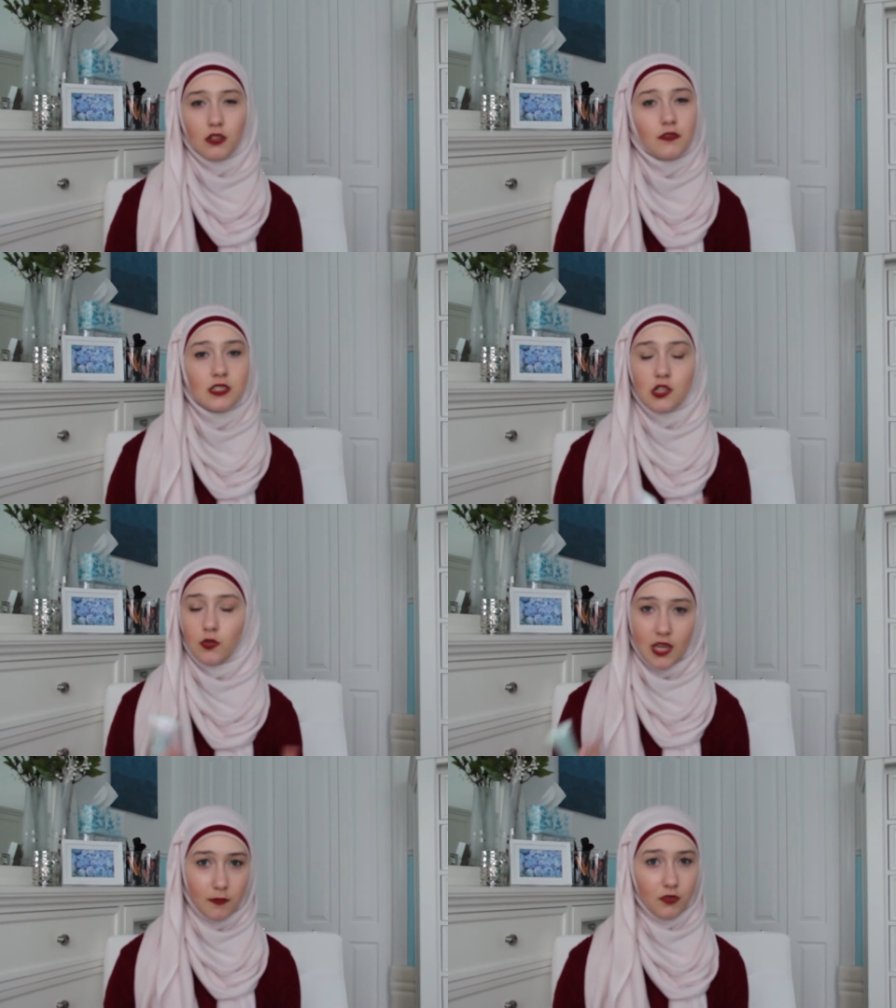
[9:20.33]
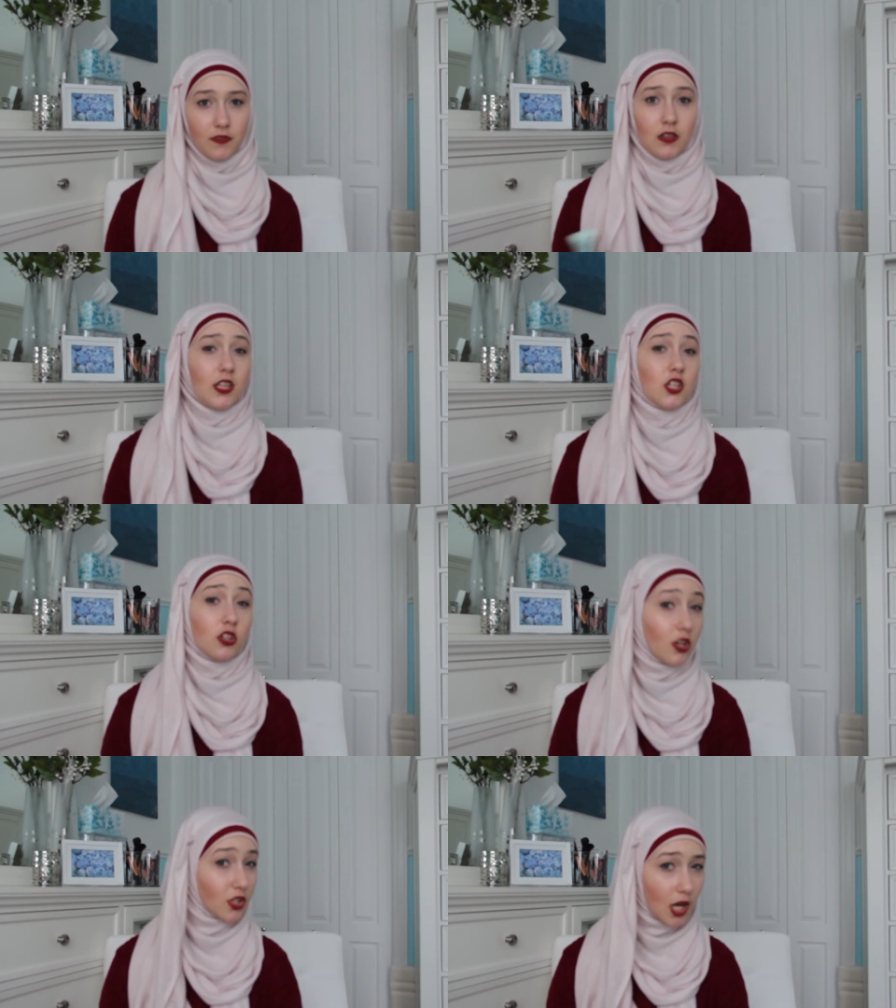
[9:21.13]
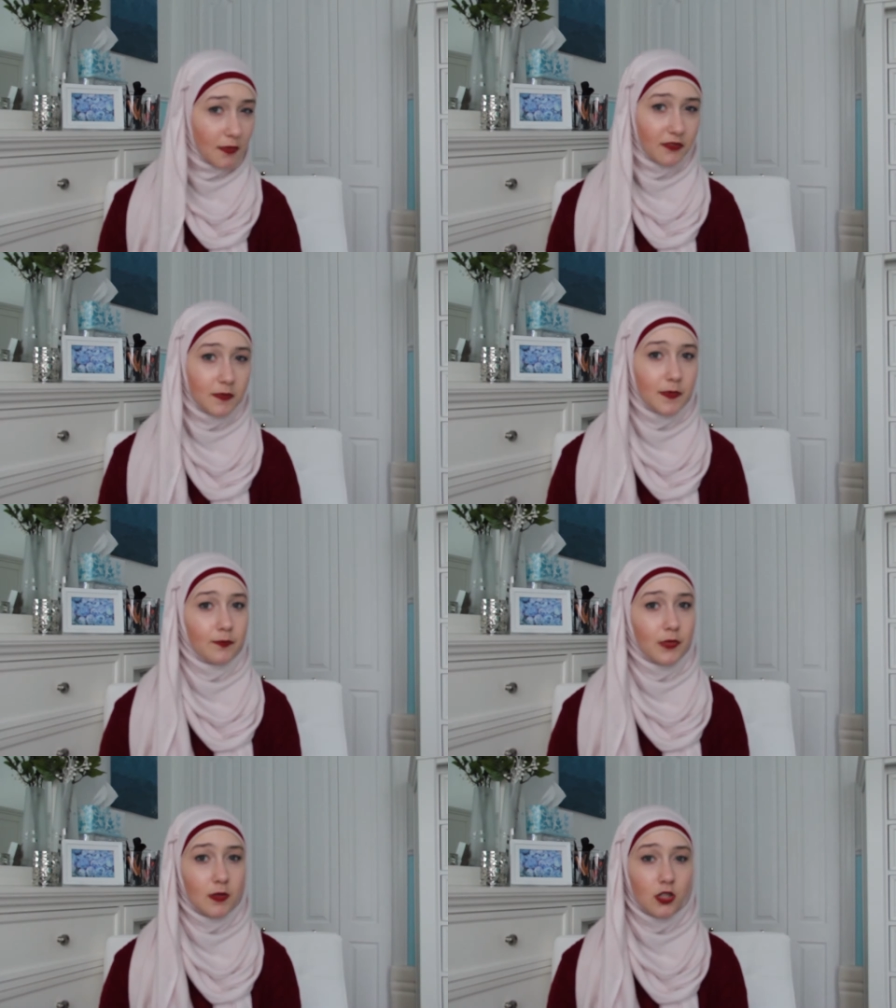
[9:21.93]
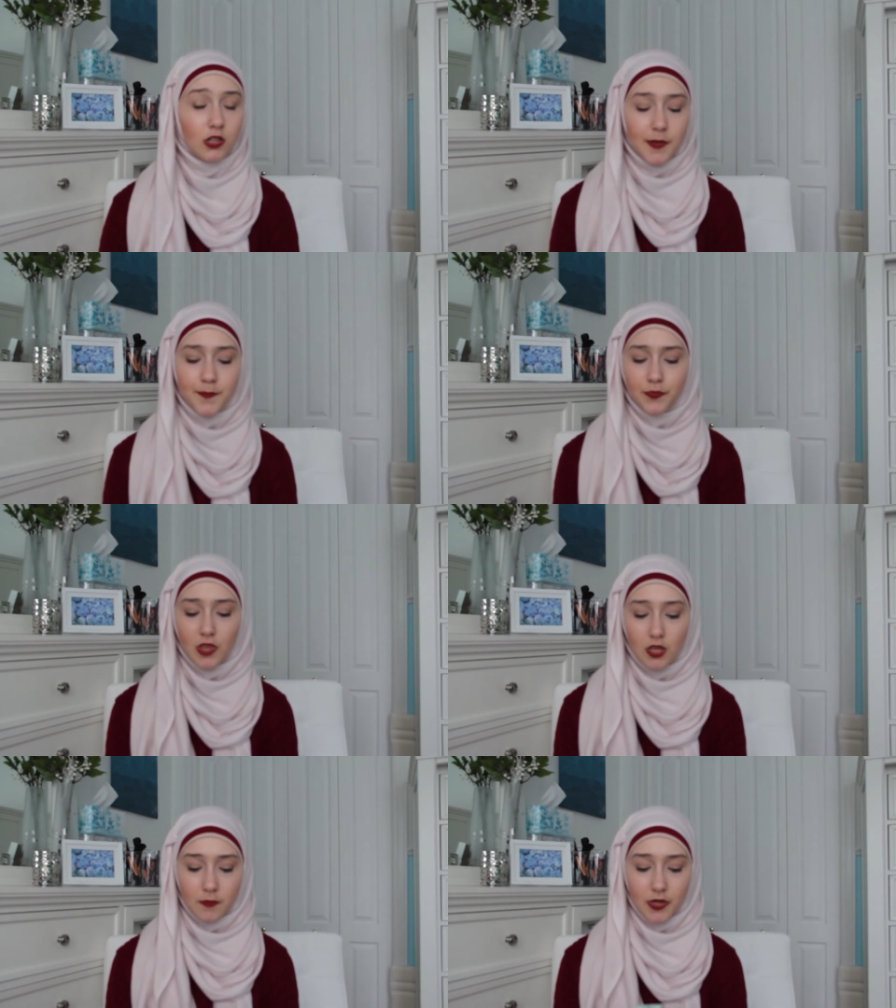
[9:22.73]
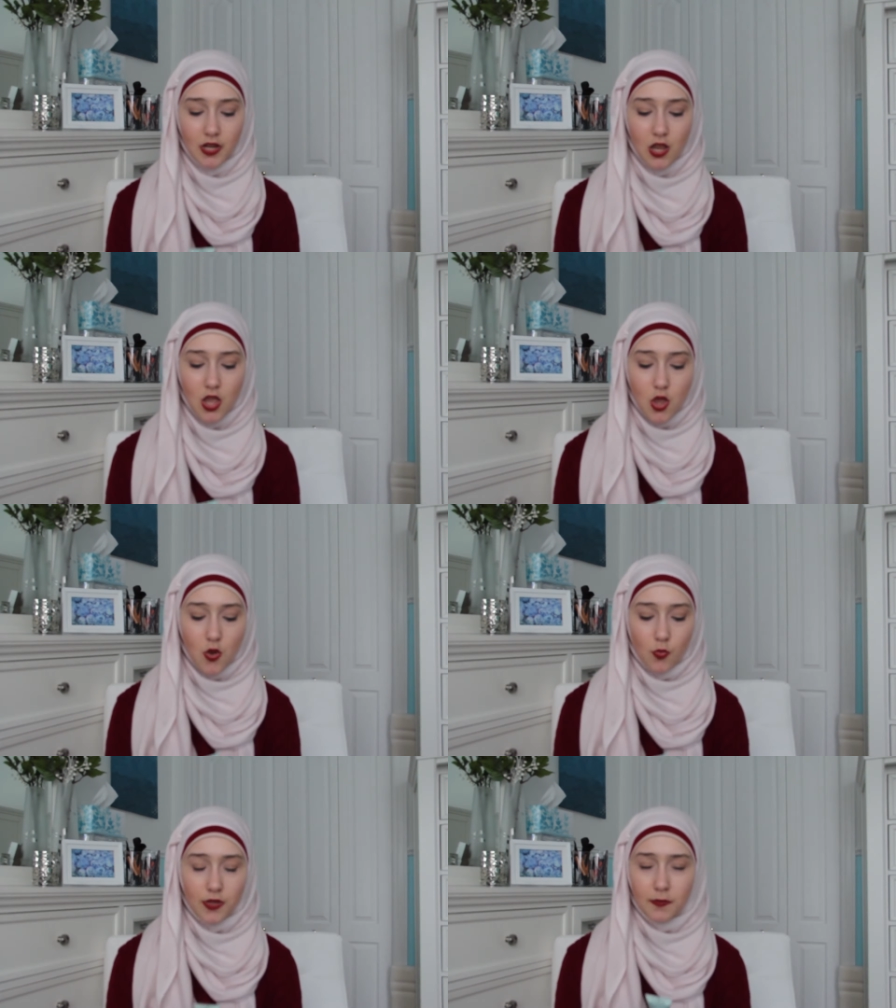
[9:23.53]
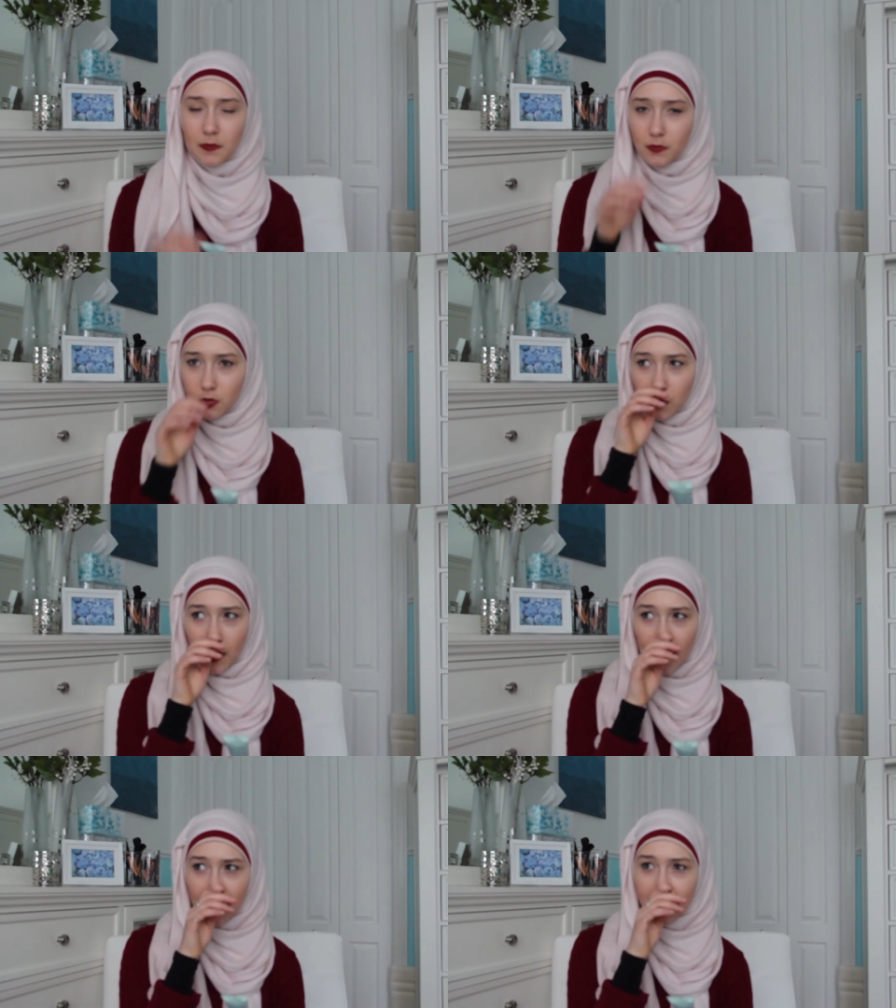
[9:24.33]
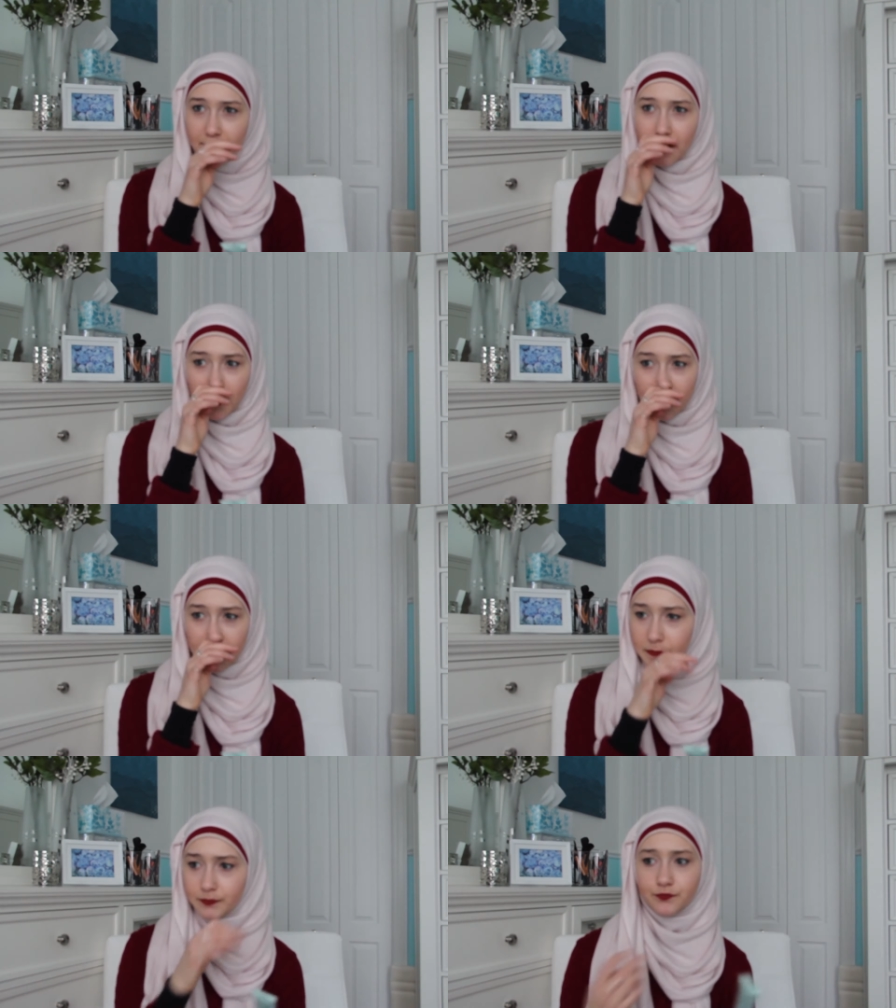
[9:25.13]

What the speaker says: Obviously you can put foundation on top of a BB cream, but with people who have kind